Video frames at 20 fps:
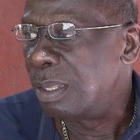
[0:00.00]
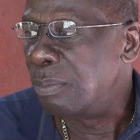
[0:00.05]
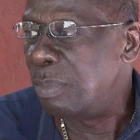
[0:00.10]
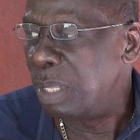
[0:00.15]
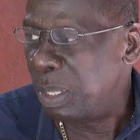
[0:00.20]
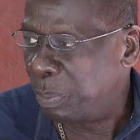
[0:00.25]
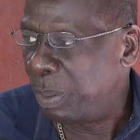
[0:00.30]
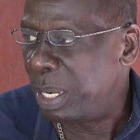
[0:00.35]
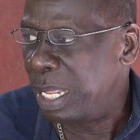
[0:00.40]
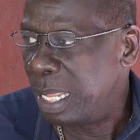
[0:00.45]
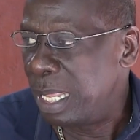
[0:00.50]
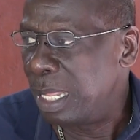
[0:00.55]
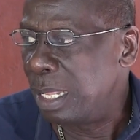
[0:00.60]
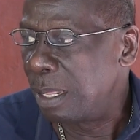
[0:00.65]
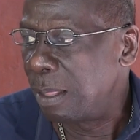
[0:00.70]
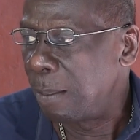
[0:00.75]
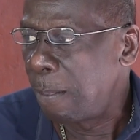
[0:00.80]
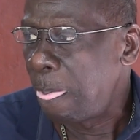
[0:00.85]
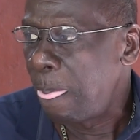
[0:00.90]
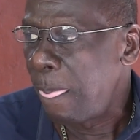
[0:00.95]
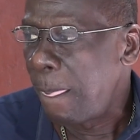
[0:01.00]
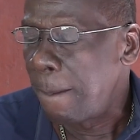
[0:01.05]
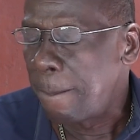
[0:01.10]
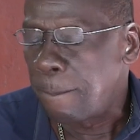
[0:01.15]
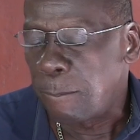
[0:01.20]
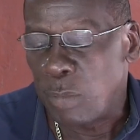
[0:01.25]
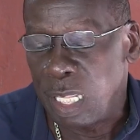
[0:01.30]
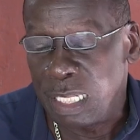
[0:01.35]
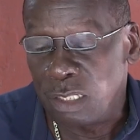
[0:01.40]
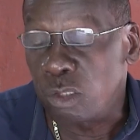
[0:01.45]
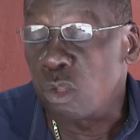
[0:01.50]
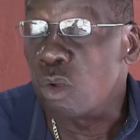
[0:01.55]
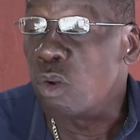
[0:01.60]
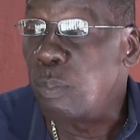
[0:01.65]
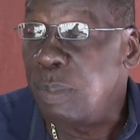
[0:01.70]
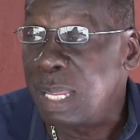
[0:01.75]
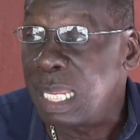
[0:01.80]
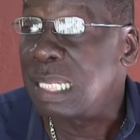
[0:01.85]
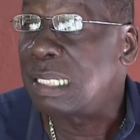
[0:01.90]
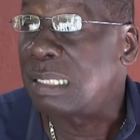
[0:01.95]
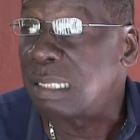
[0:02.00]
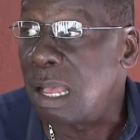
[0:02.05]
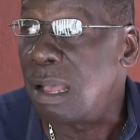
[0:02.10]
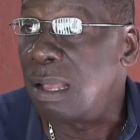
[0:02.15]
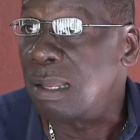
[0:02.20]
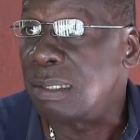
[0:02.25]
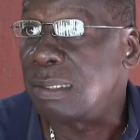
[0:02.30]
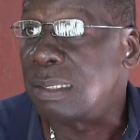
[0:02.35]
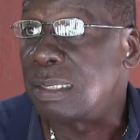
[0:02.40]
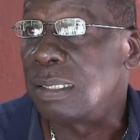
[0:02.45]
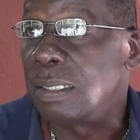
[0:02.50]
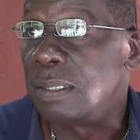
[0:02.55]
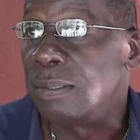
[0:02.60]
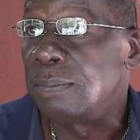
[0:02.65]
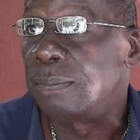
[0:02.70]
me playing. It's 2 biggest songs.